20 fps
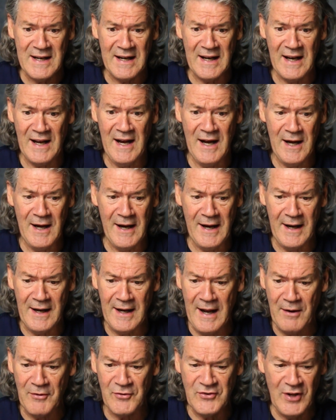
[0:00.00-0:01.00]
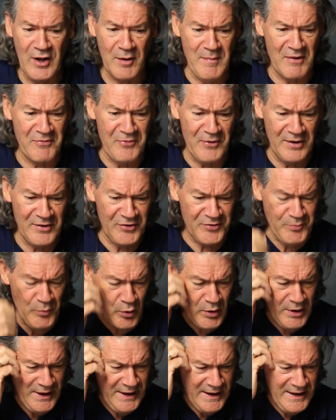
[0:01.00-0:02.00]
Uh, and I was telling my friend this
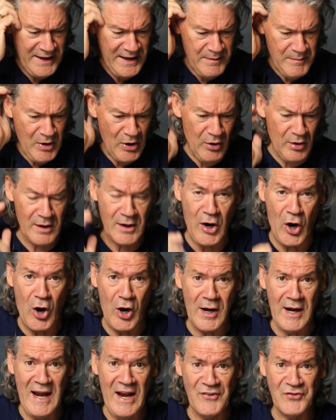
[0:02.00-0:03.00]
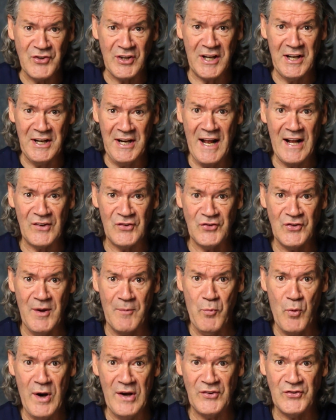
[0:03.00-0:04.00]
morning in an email, art has to connect
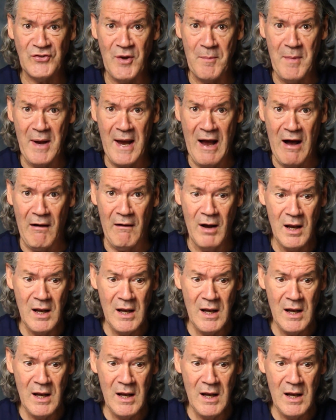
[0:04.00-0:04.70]
some way, somehow.